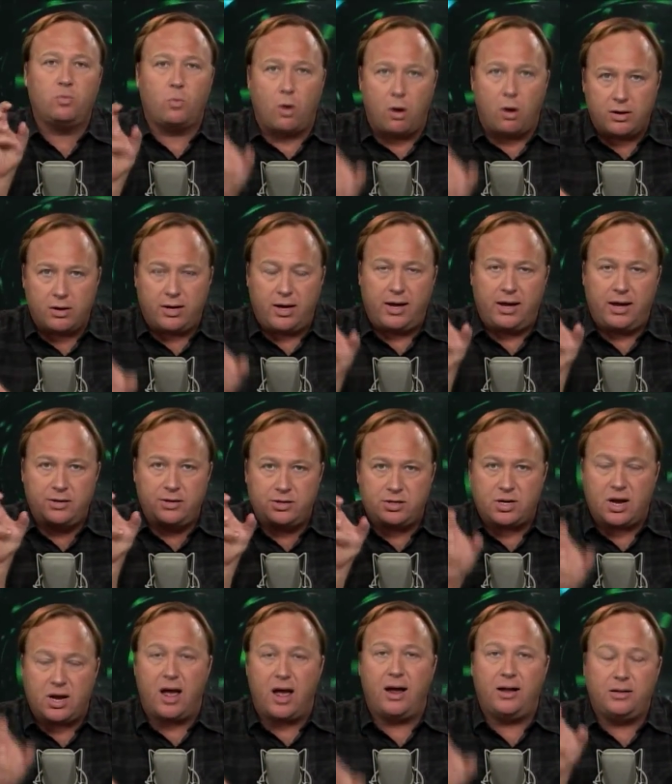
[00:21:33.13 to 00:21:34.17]
working
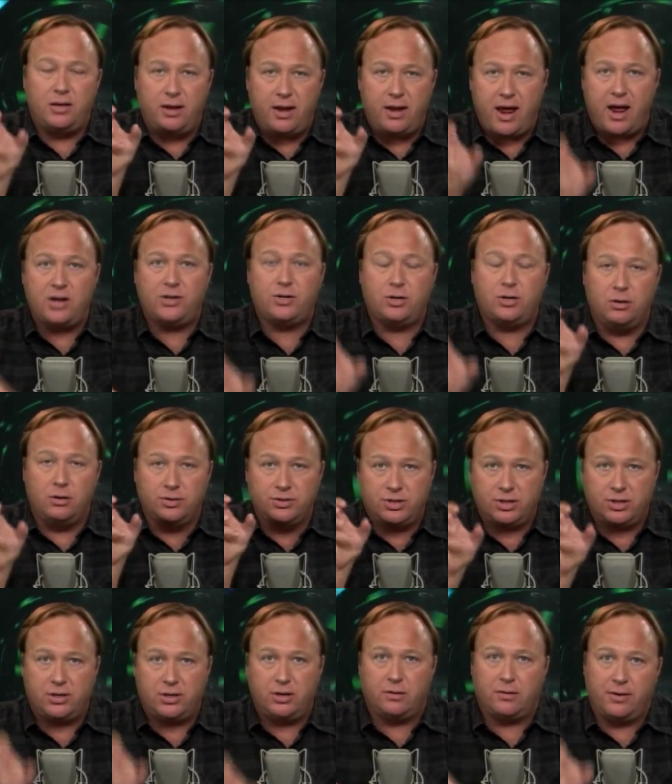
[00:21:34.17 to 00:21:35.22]
inside the national
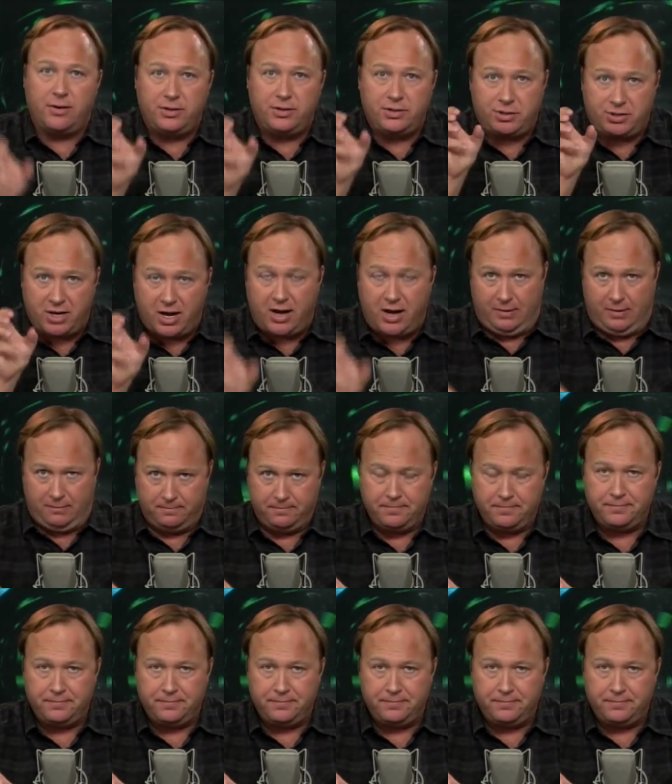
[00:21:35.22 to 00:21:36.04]
security state.